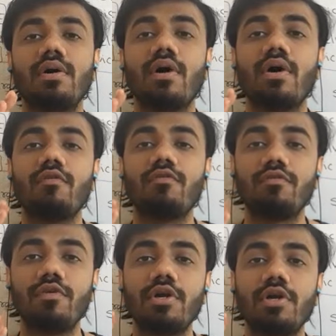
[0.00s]
of
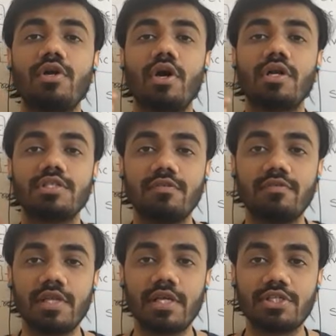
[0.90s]
foot
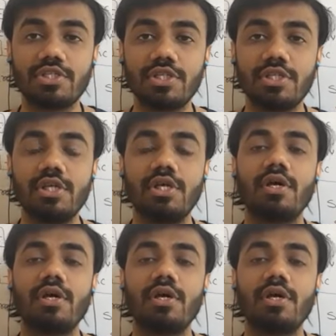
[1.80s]
dorsiflexion,